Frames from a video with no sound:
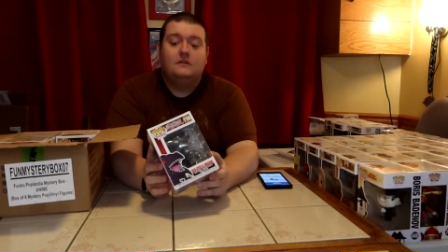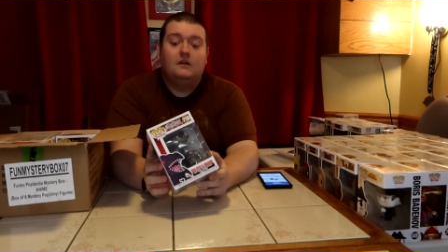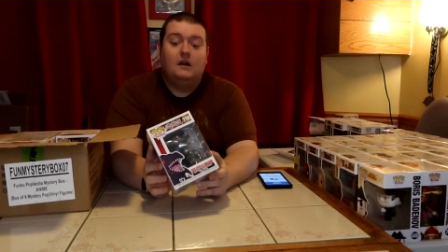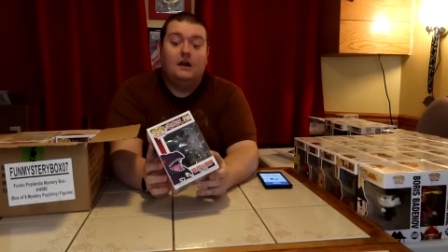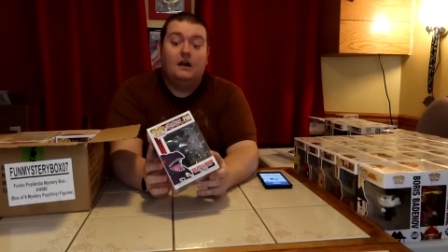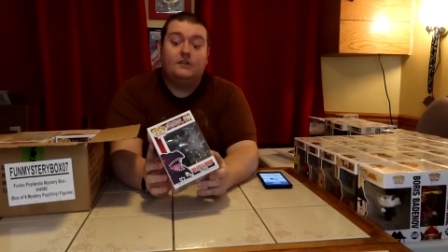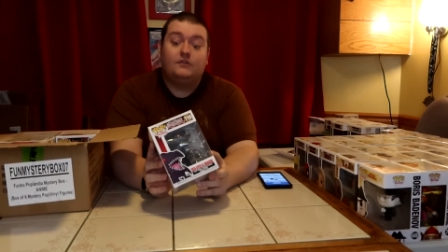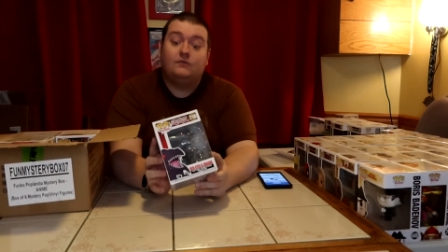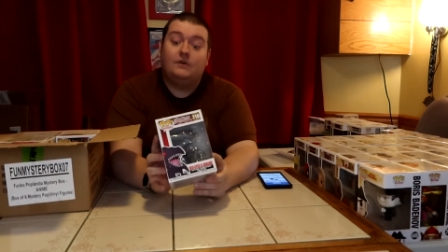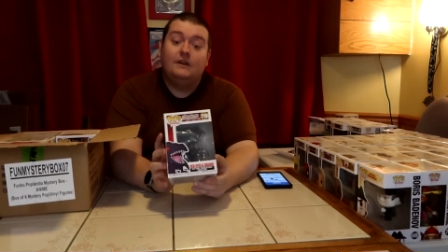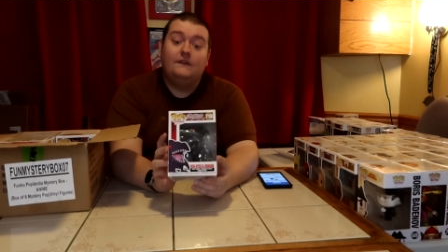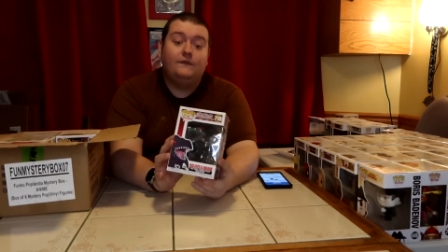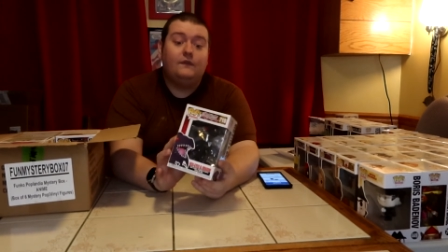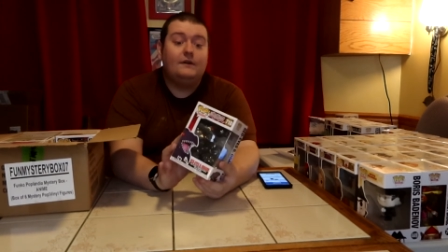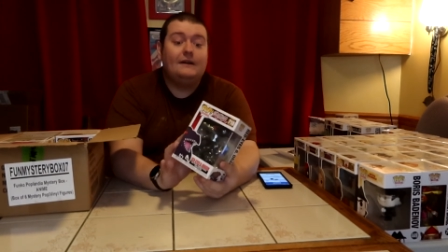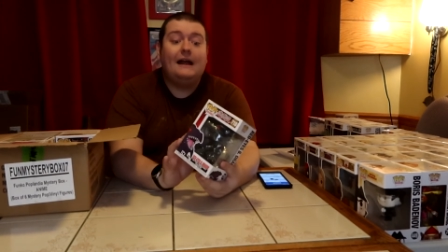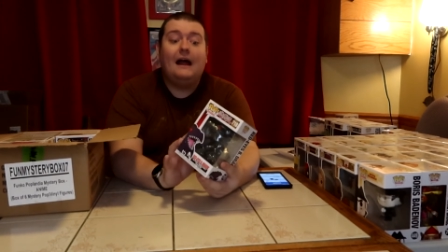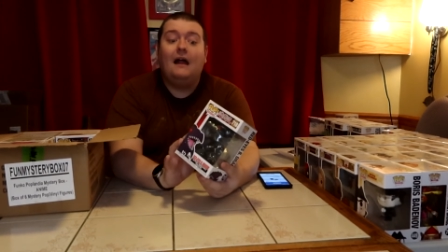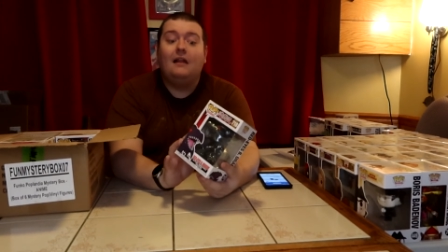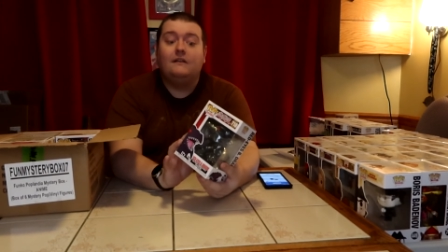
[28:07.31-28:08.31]
Uh,
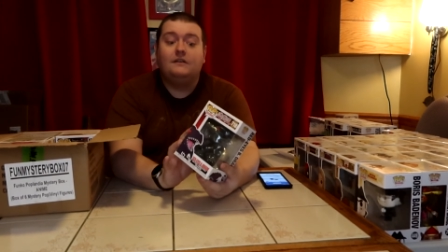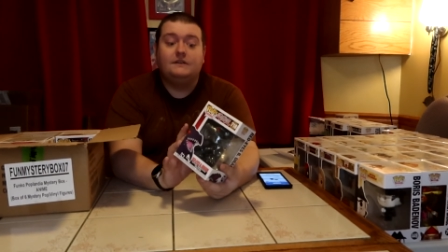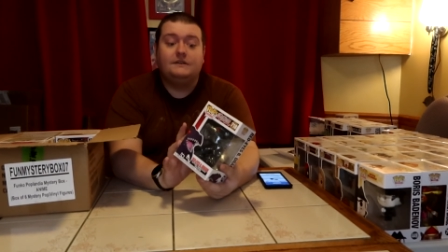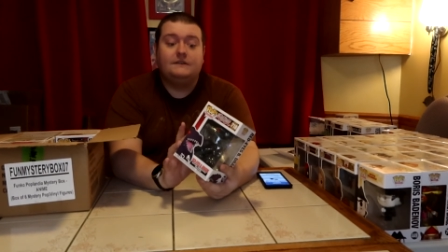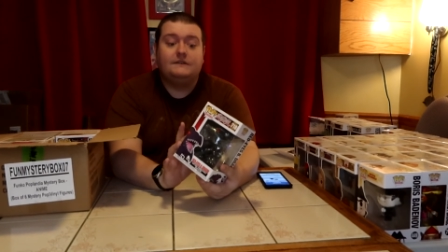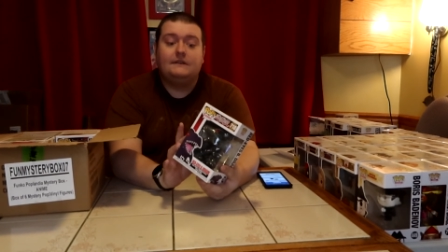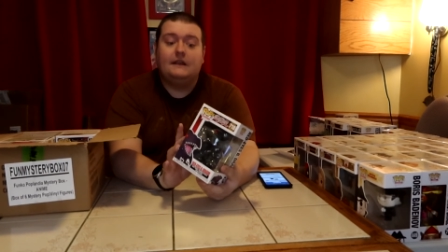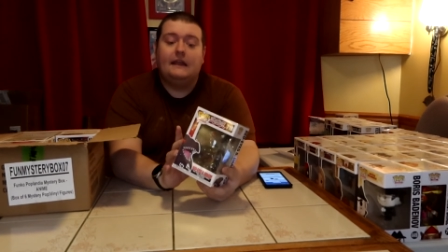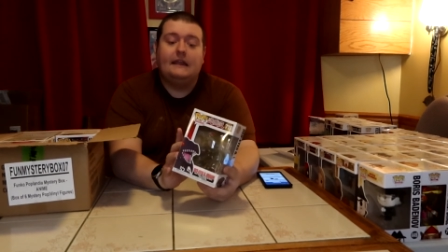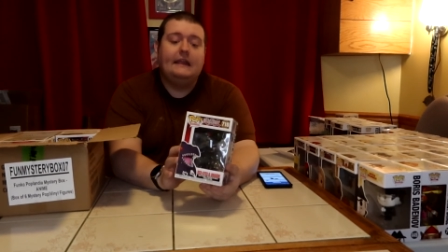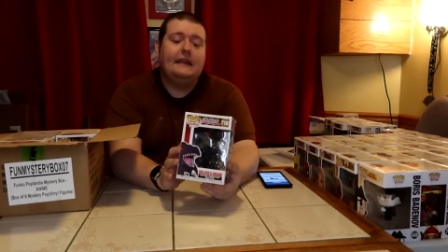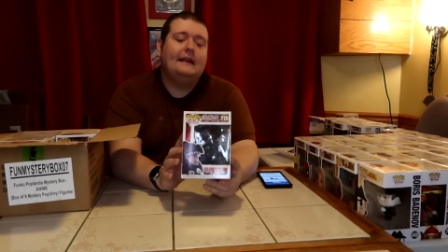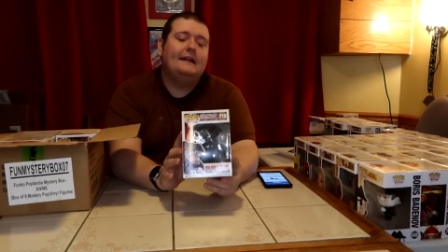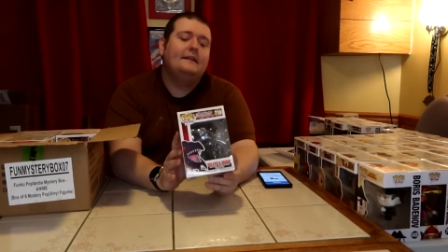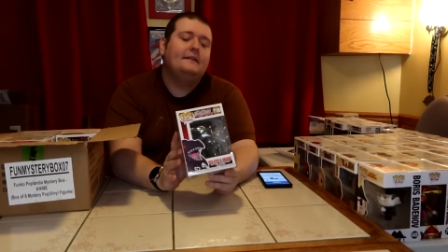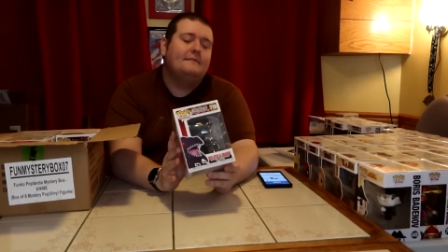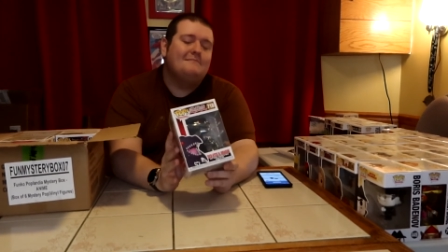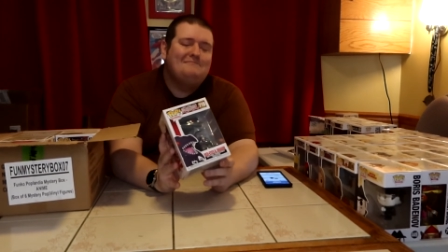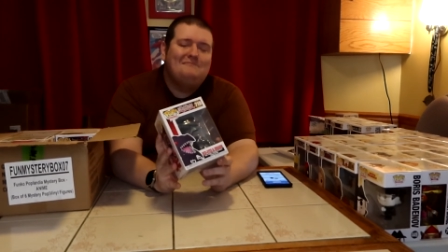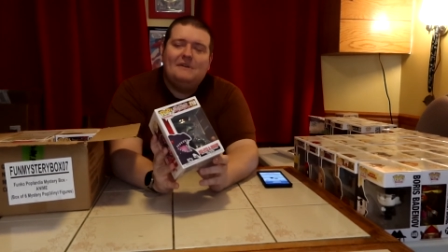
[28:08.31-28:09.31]
$24,
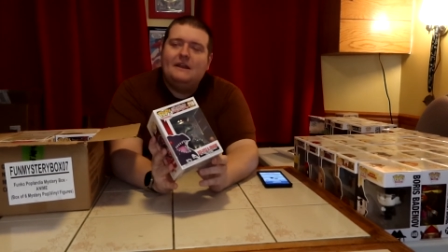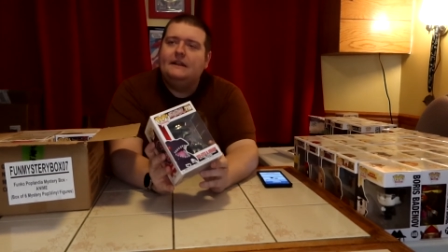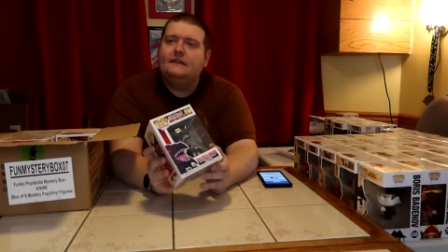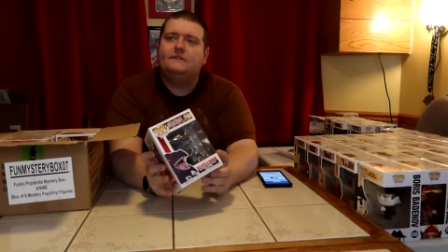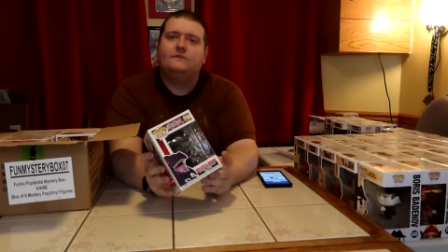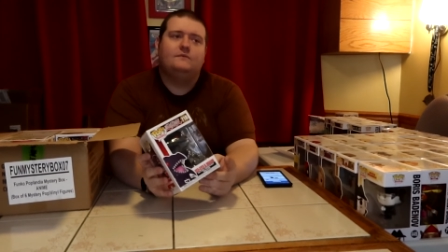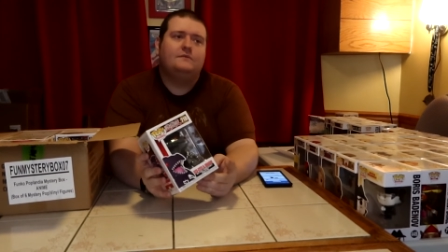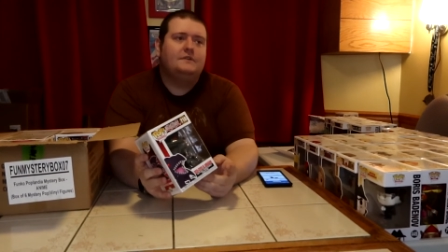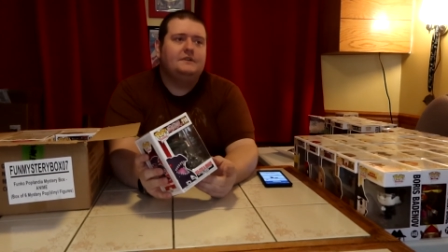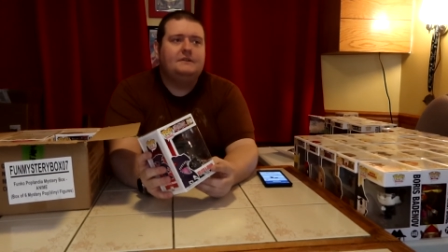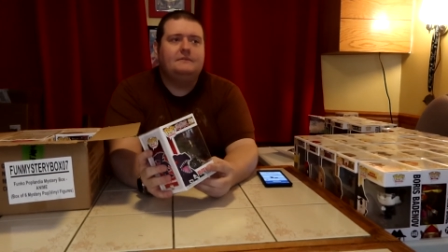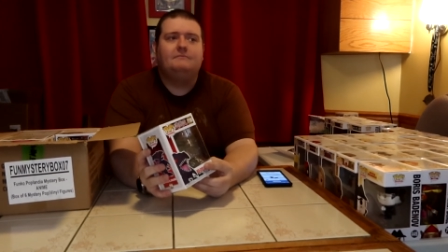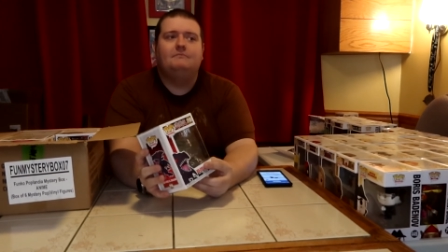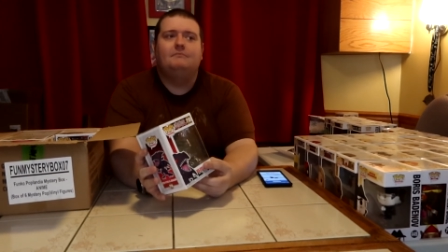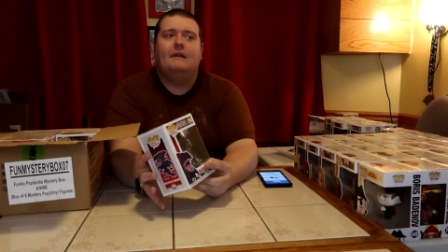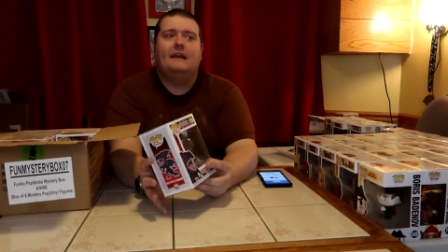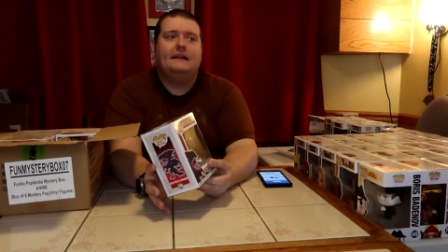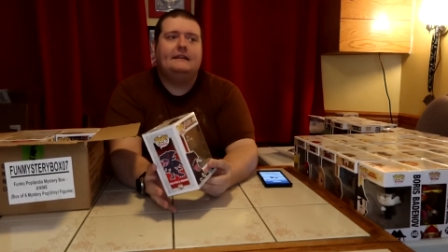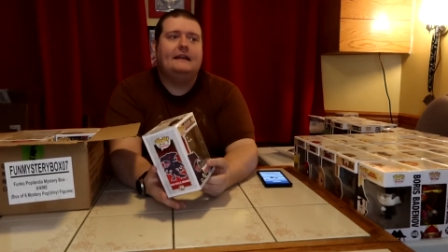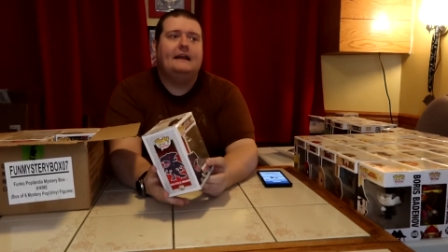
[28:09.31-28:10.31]
again, Mint would
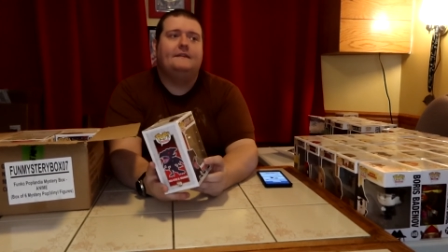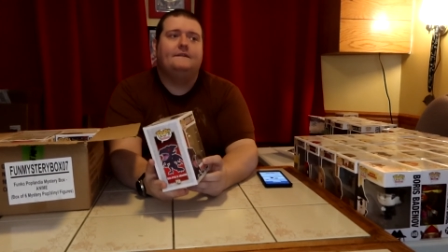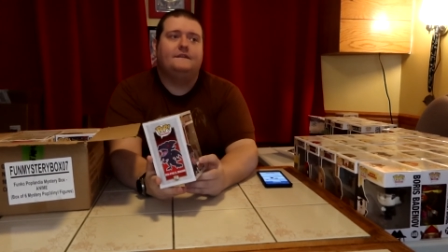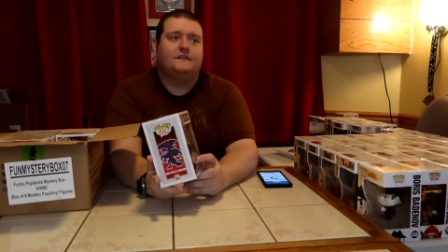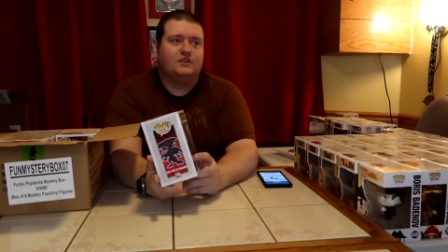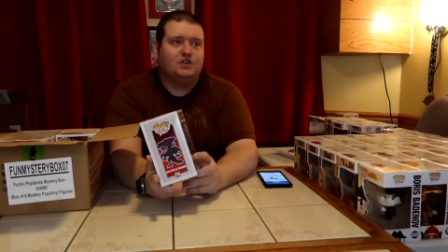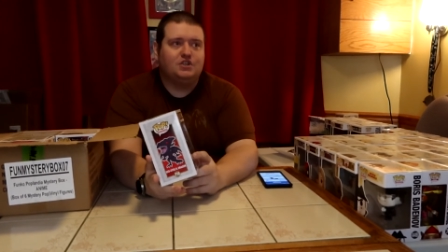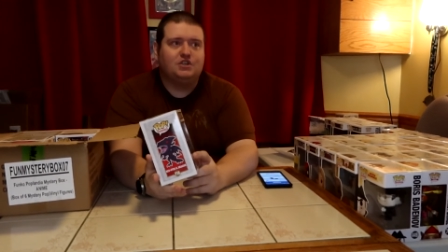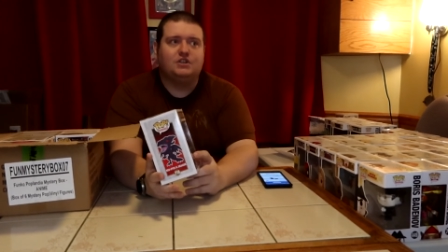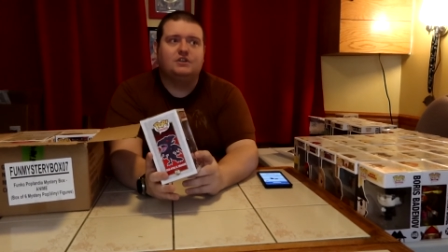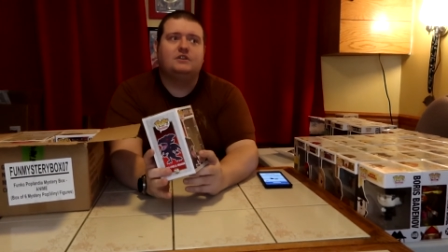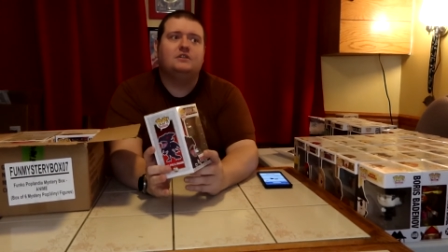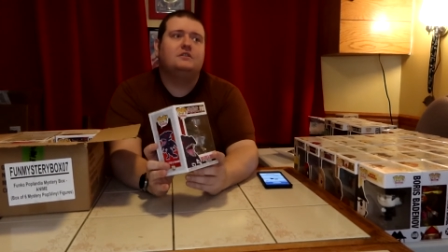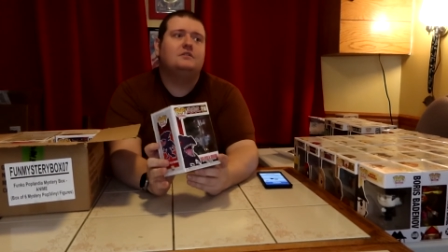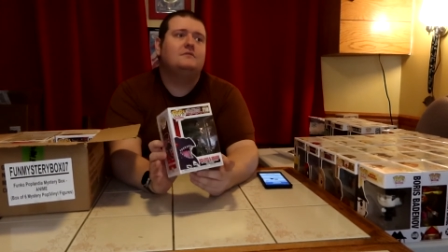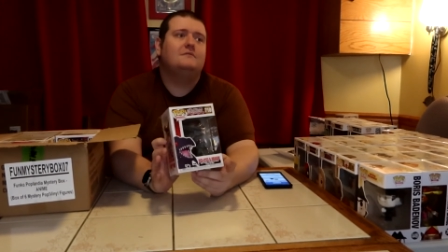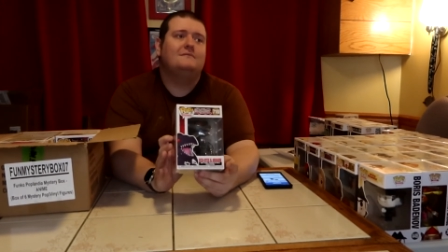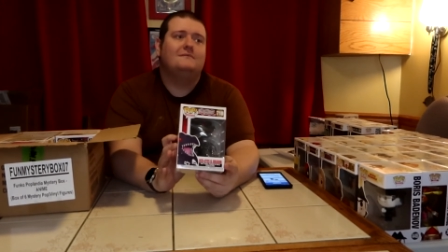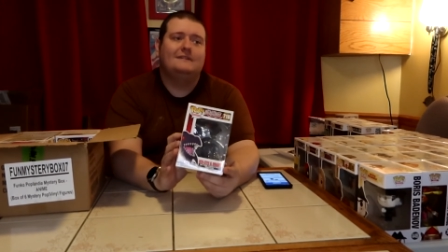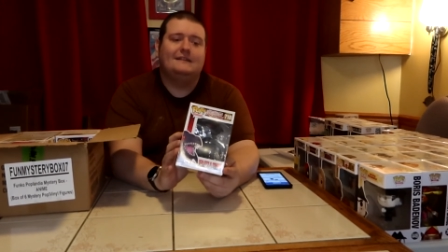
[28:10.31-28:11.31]
make that for
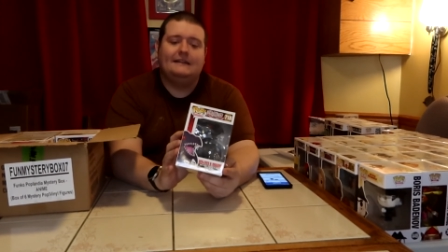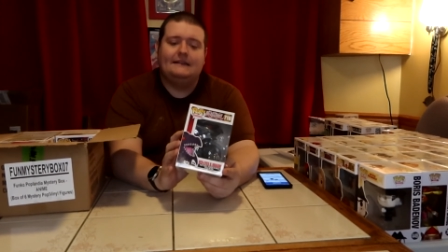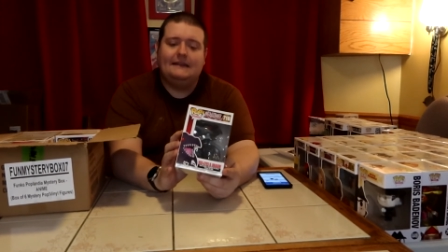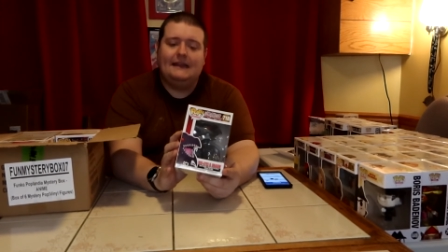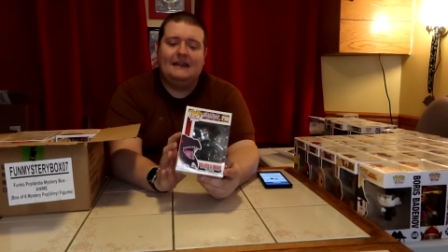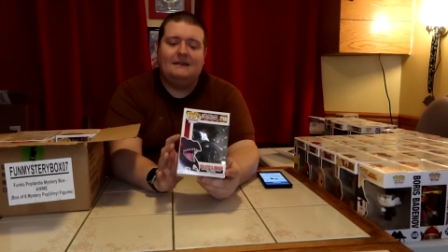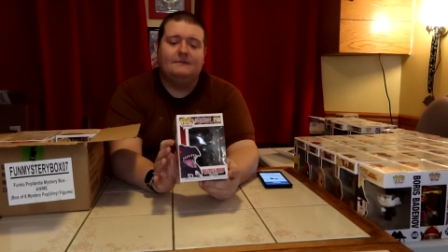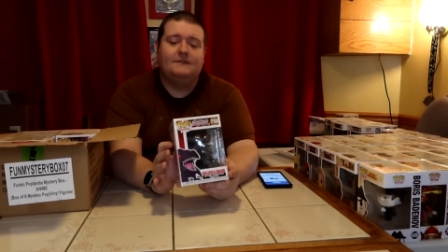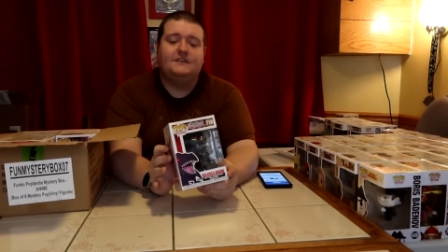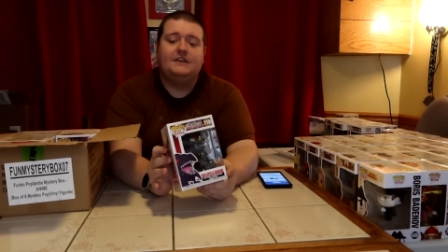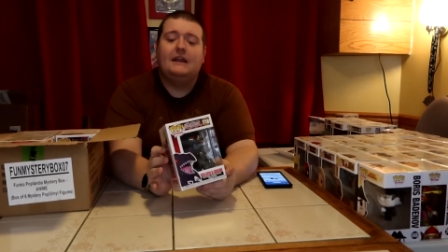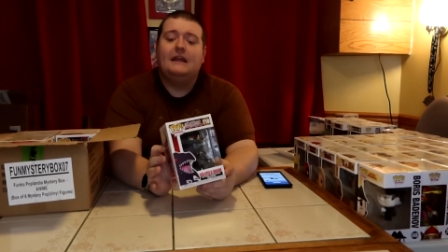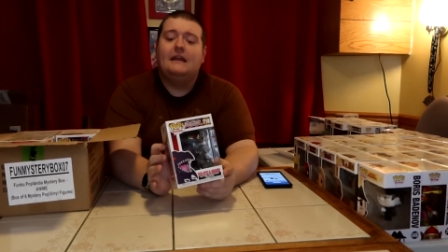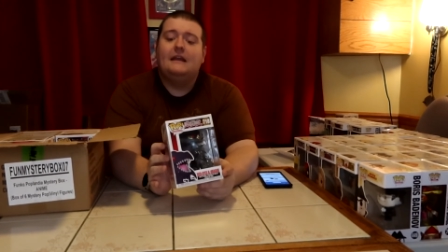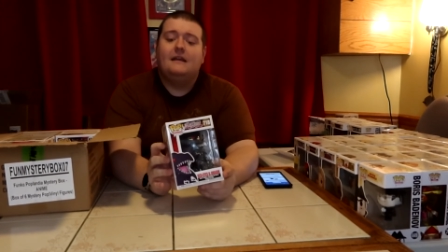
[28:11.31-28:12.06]
sure with the damage,